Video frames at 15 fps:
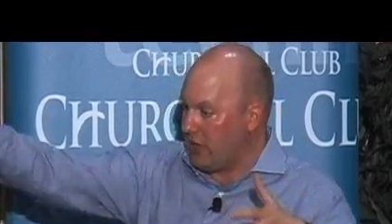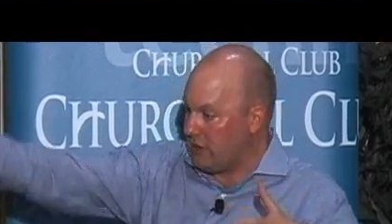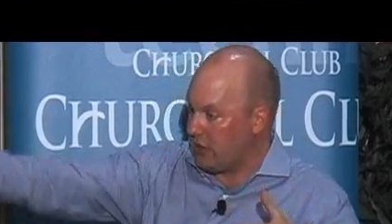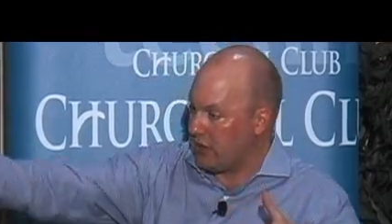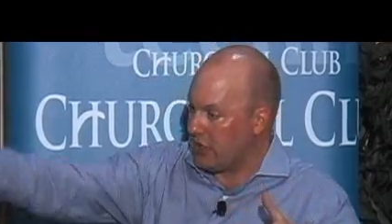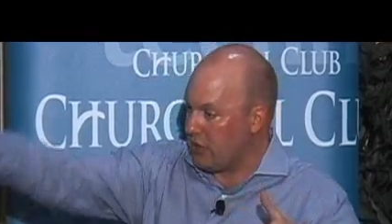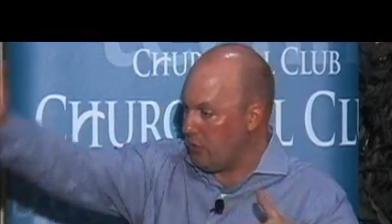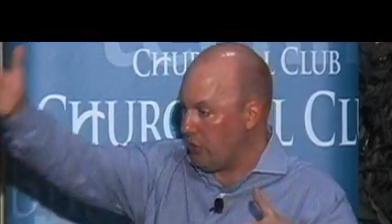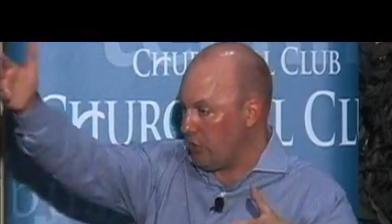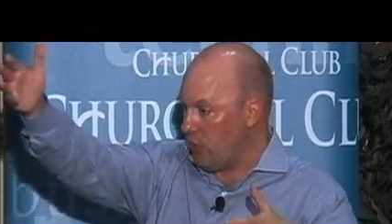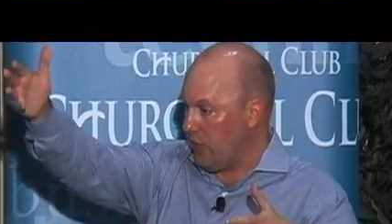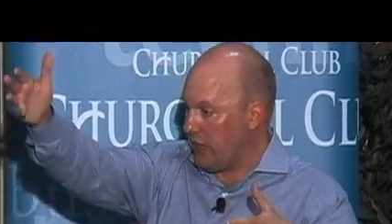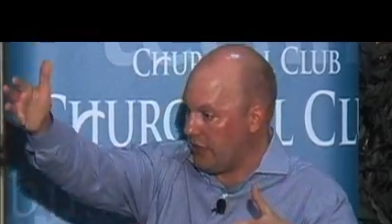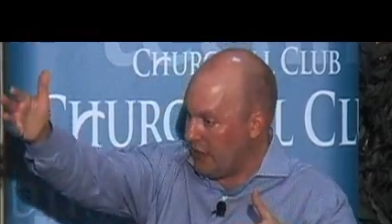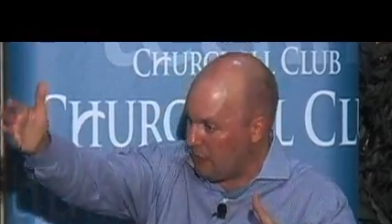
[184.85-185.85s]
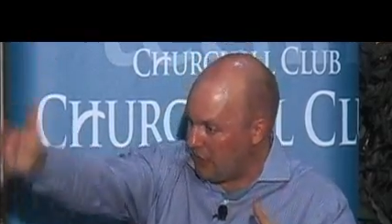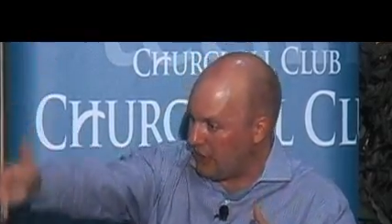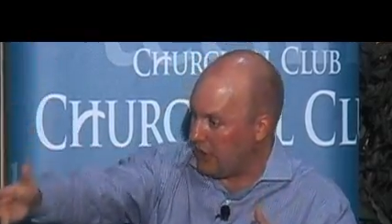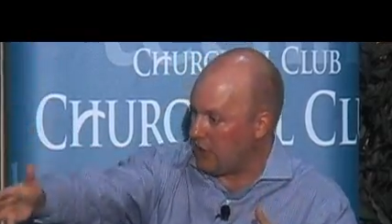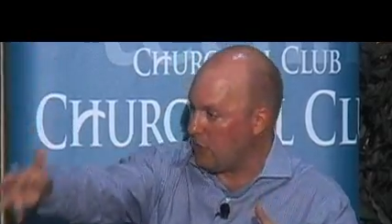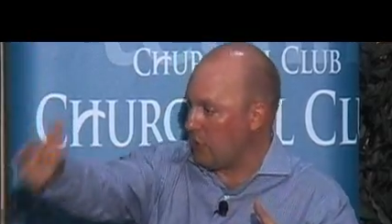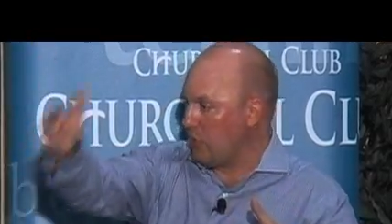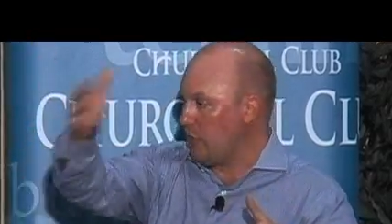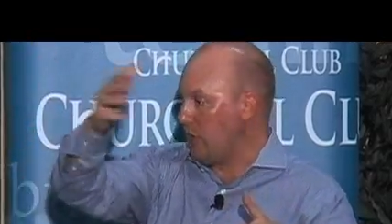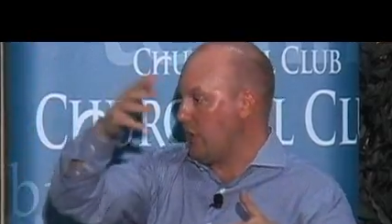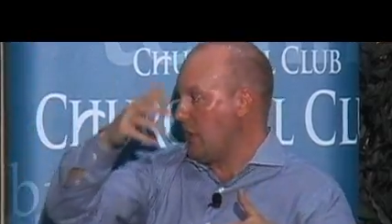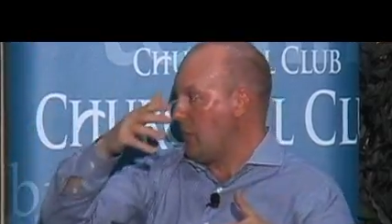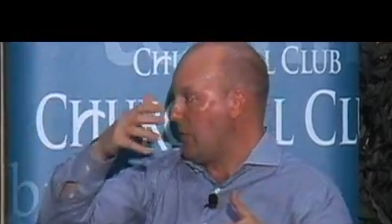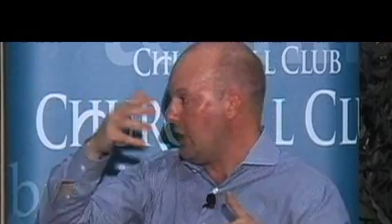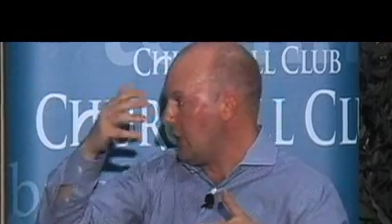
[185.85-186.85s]
clearly you can put Quick in that bucket, you put Twitter
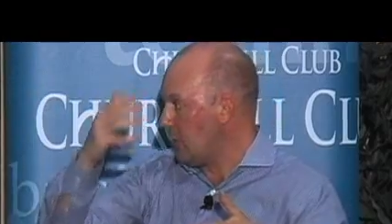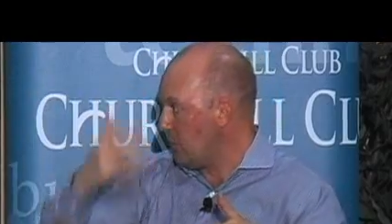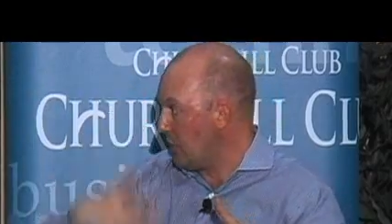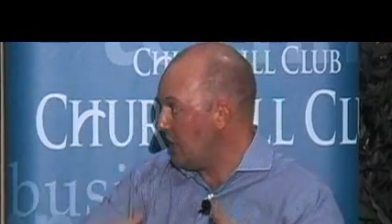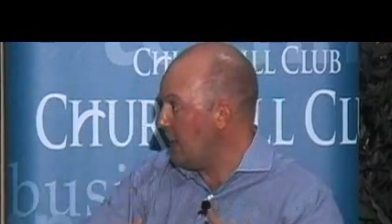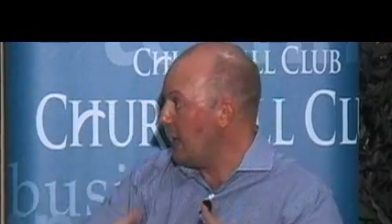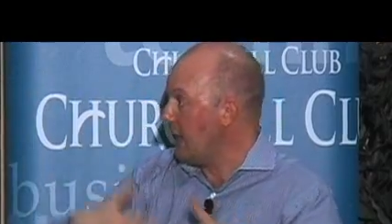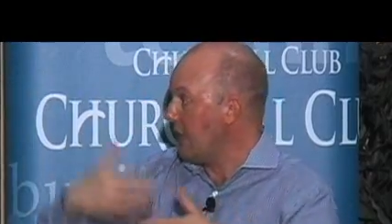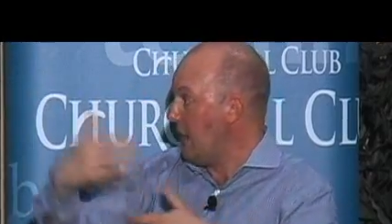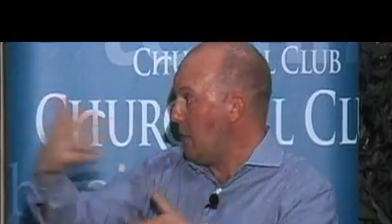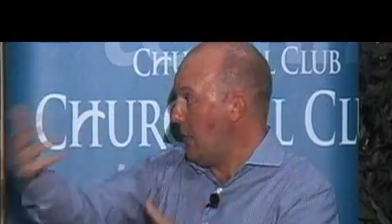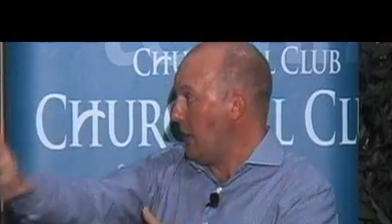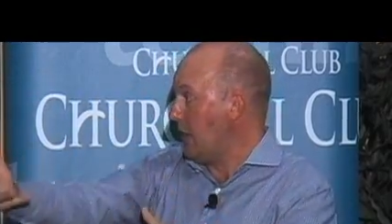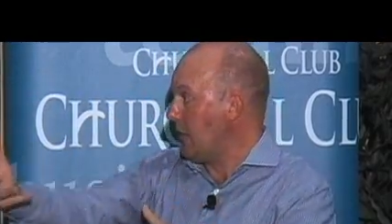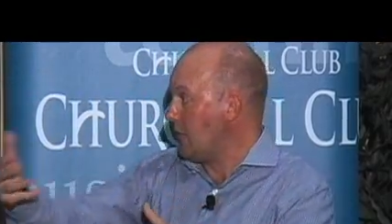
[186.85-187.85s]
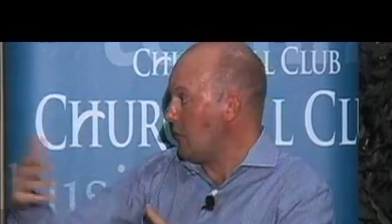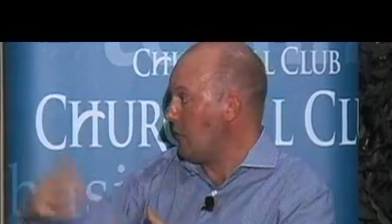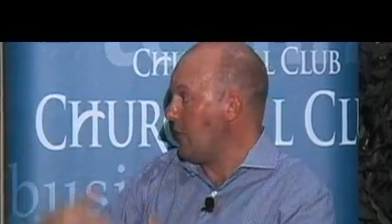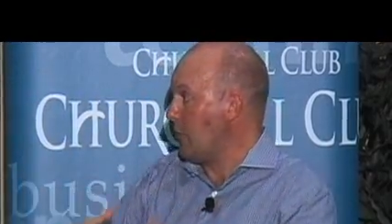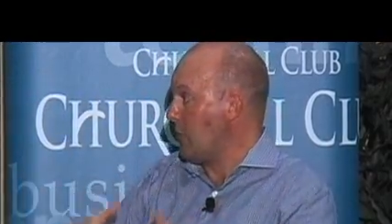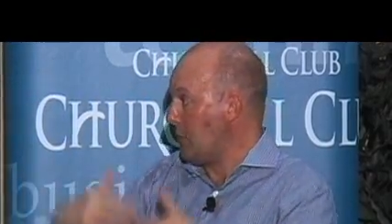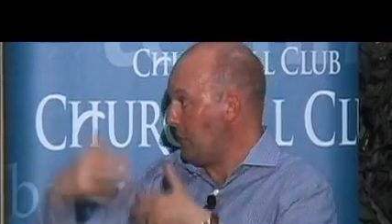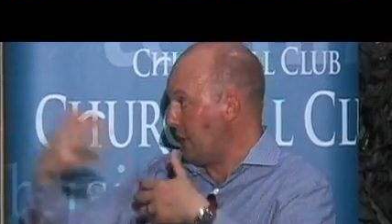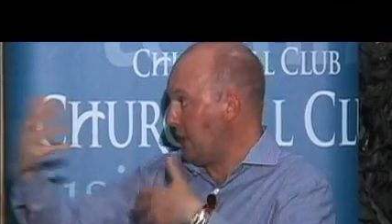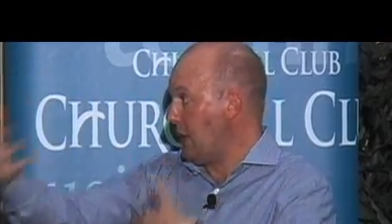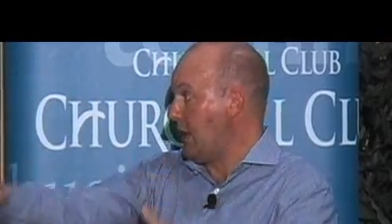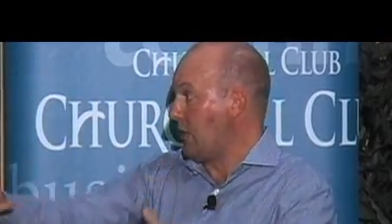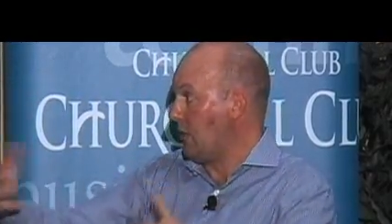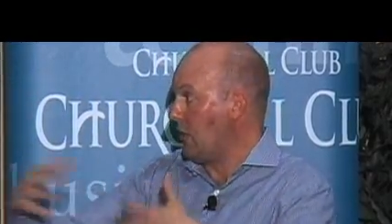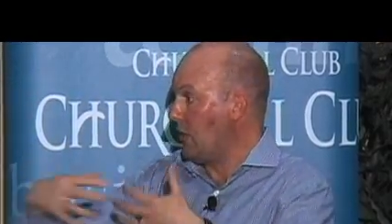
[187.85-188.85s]
in that bucket, you put Ning in that bucket as a way for people to
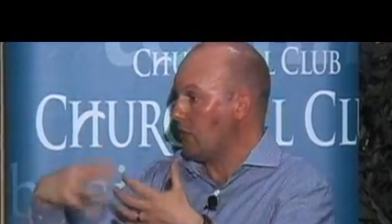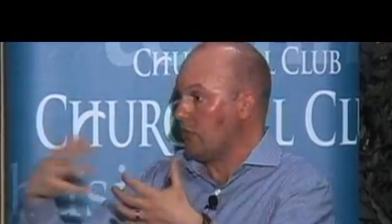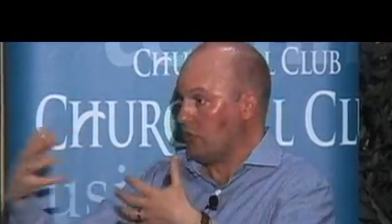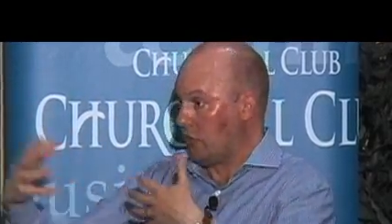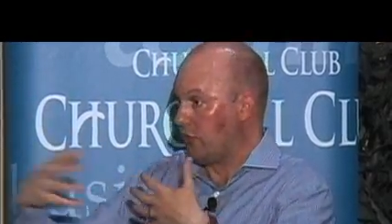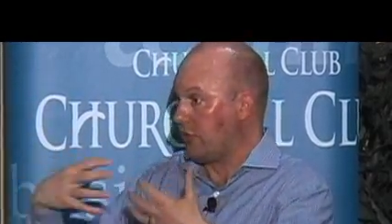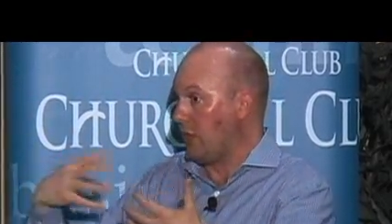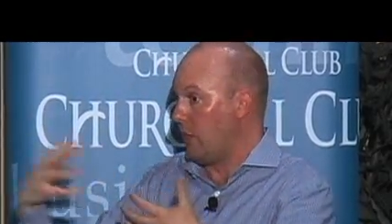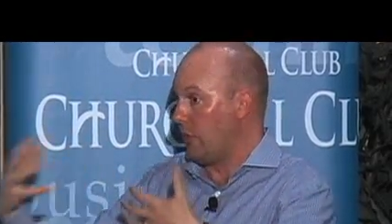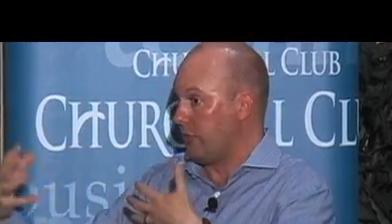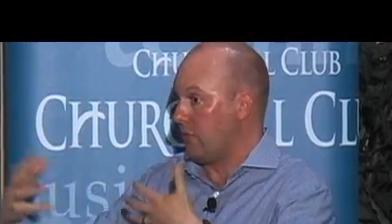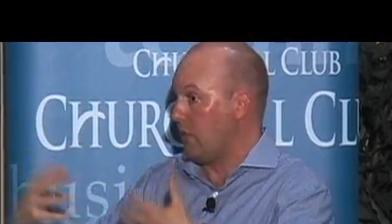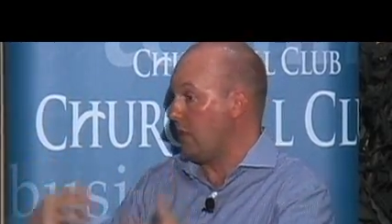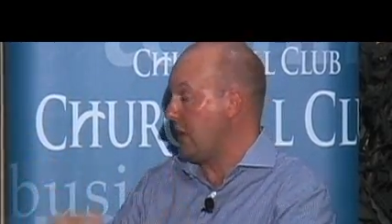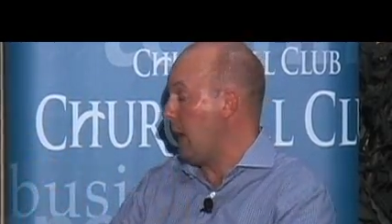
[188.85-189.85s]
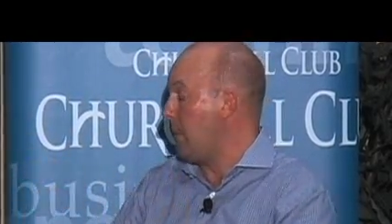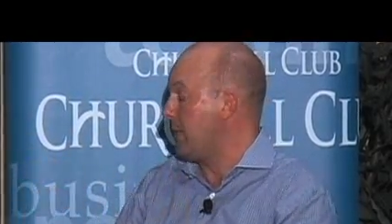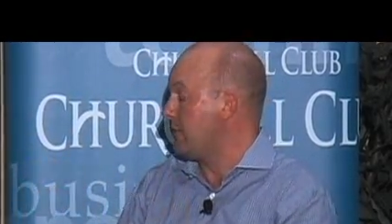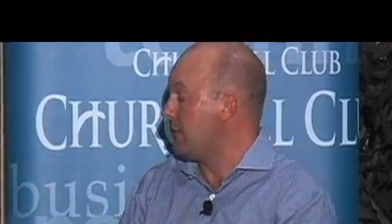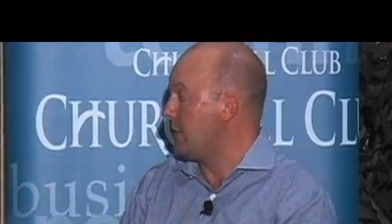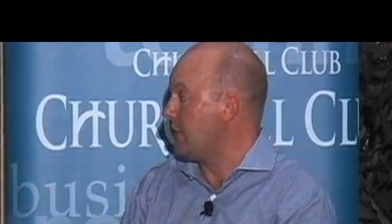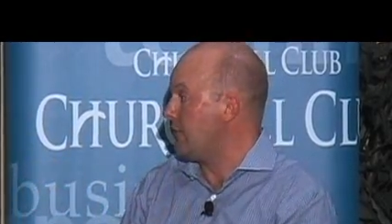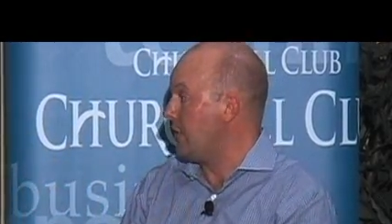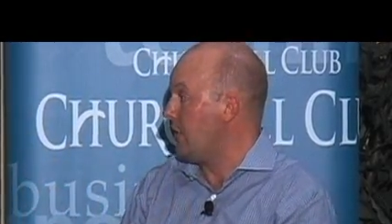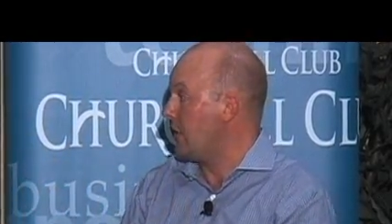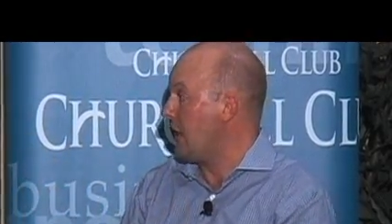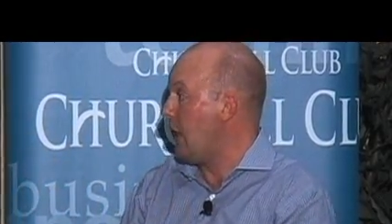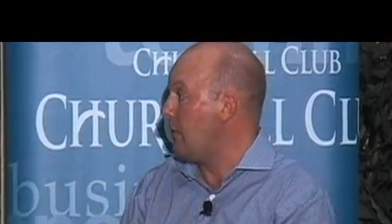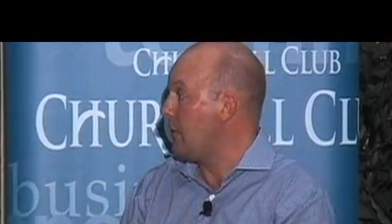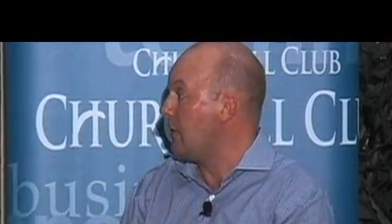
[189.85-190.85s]
connect around social networks, around topics that they share in
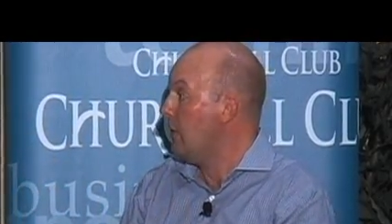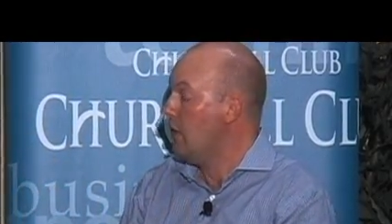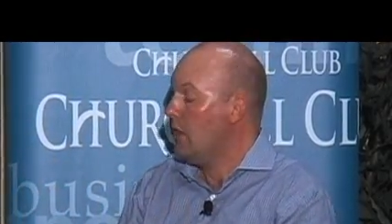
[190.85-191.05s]
common.